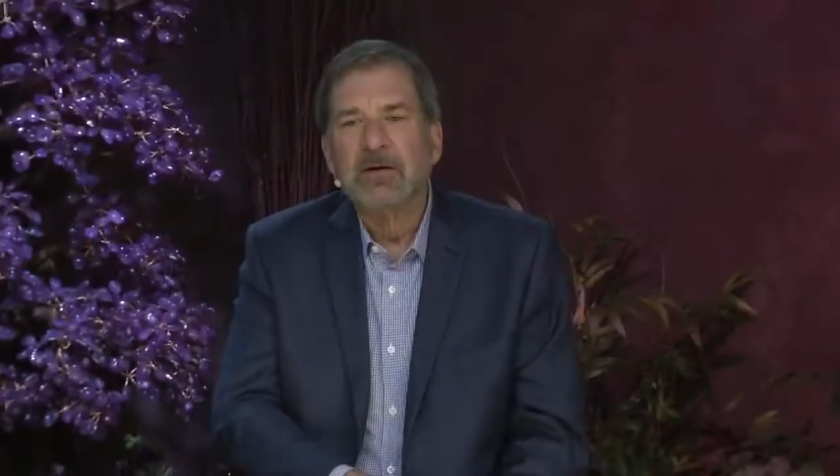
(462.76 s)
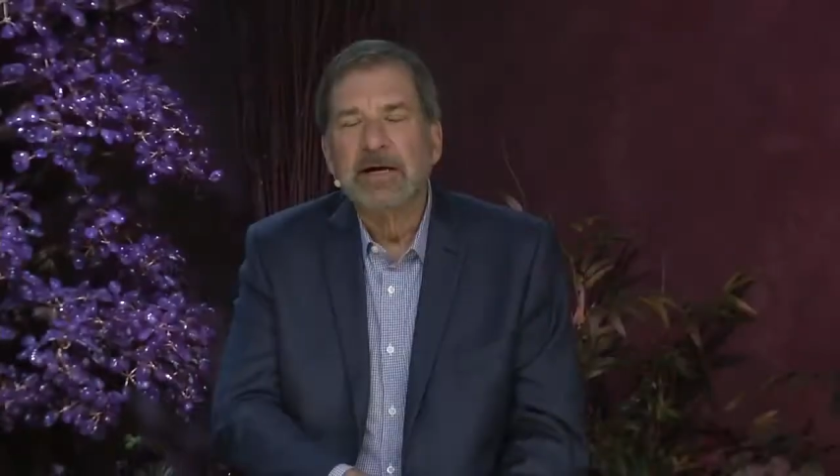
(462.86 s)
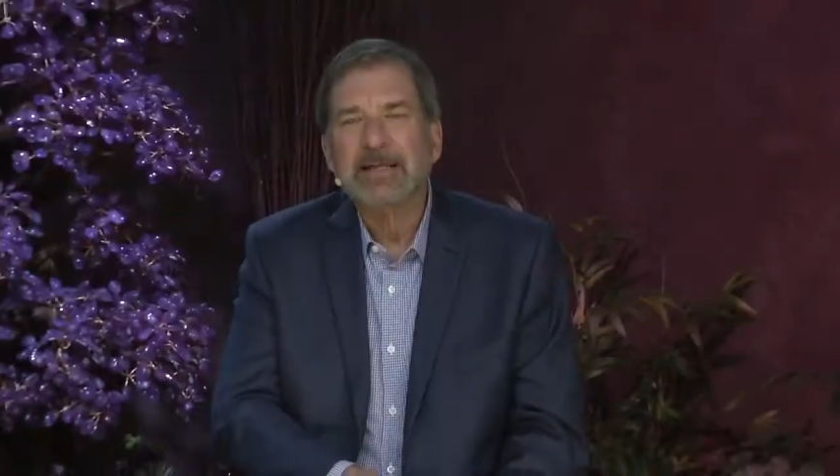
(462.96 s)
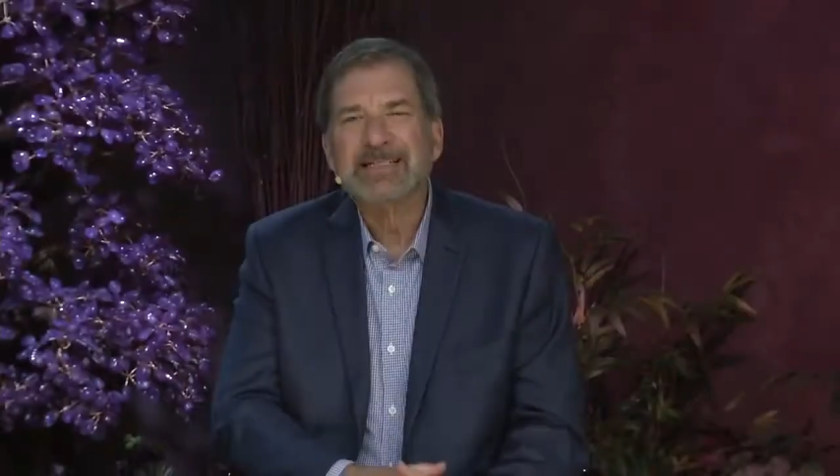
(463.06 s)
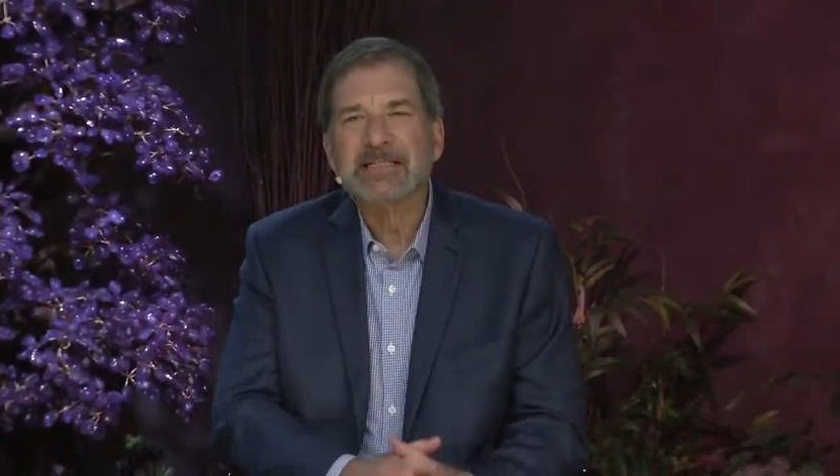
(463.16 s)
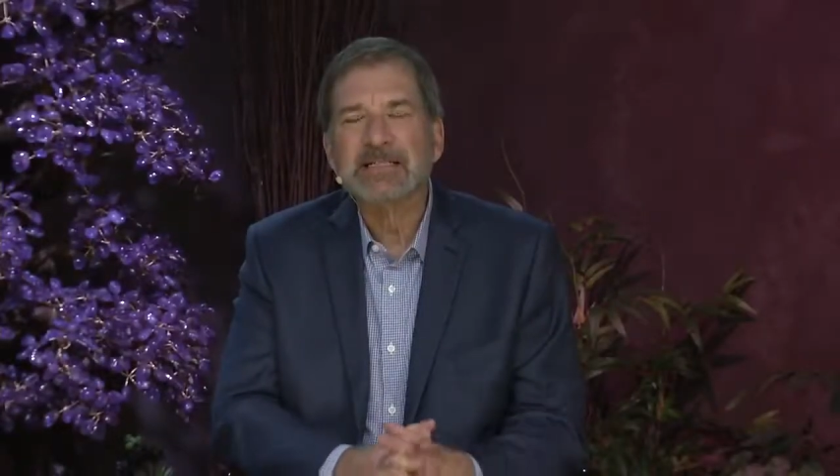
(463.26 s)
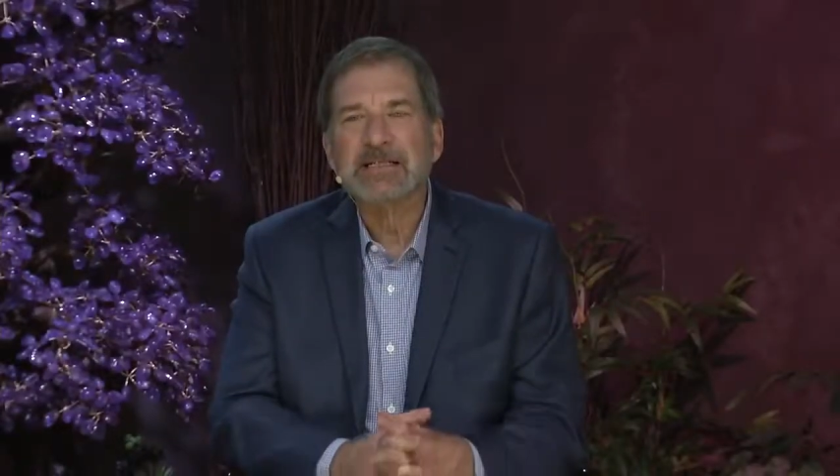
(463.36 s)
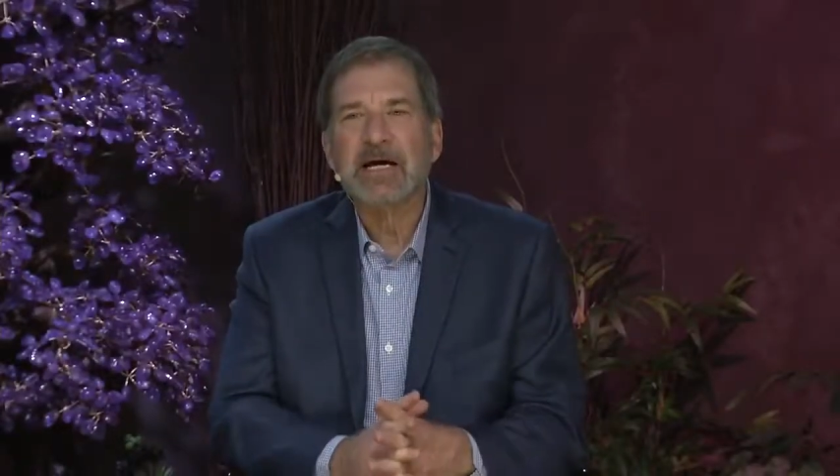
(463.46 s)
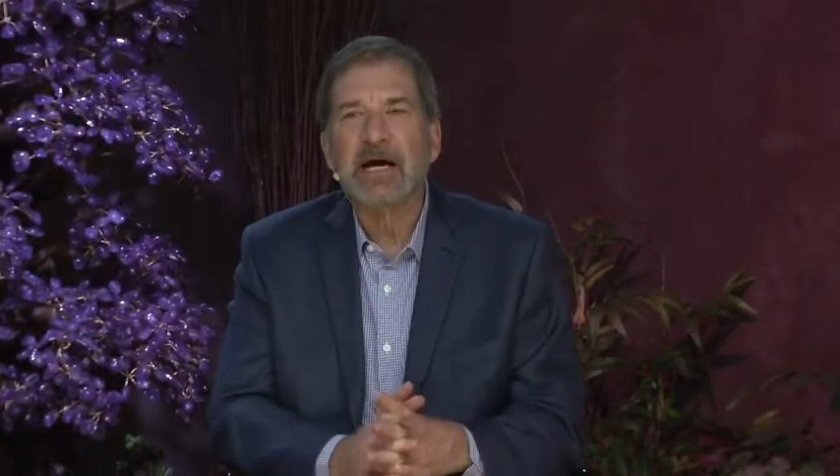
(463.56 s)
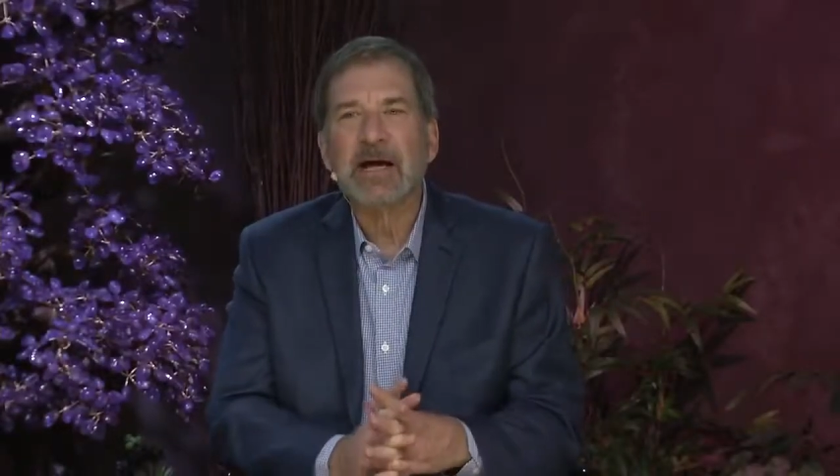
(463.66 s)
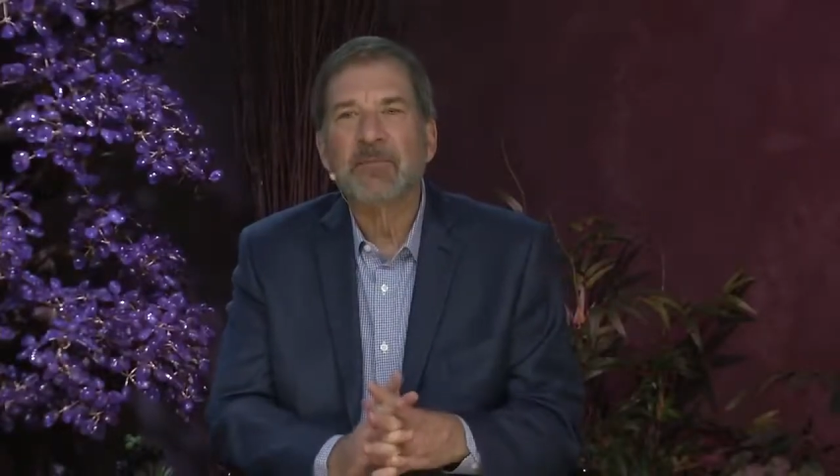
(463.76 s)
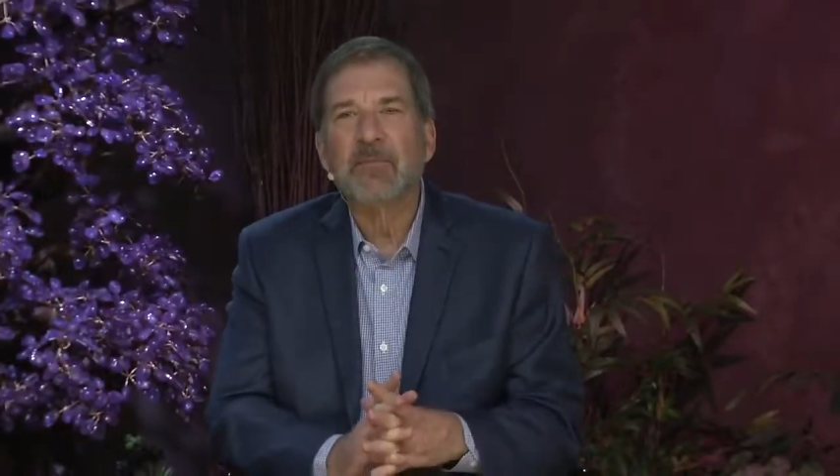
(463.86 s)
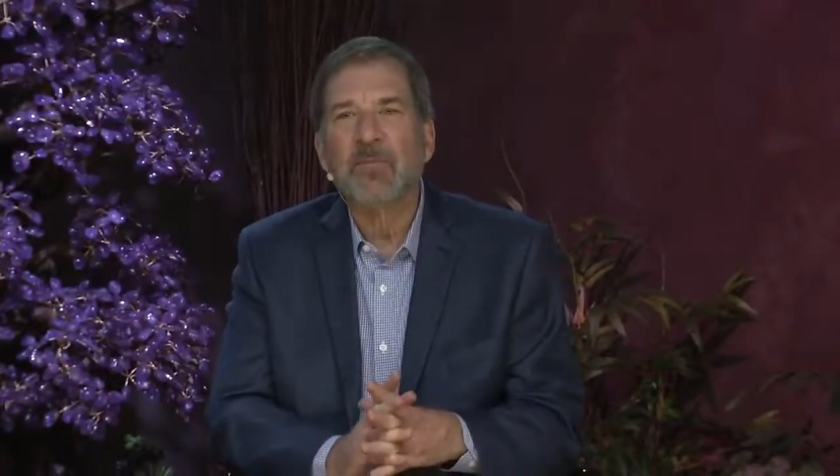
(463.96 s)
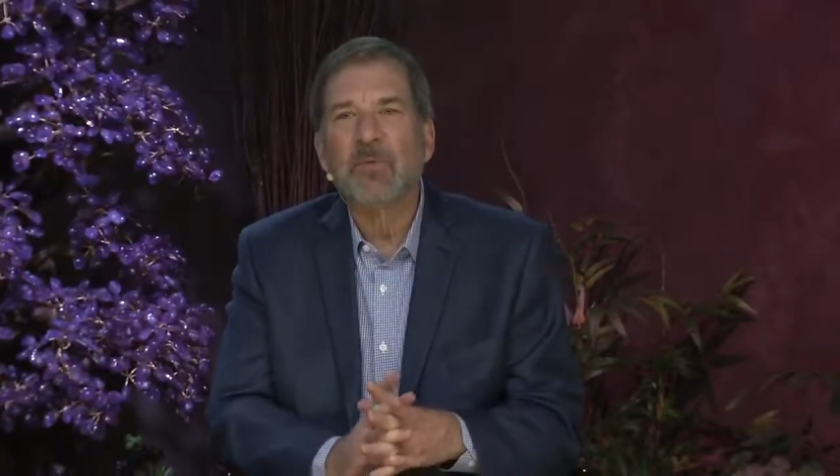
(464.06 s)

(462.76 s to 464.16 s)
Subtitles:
And this is the time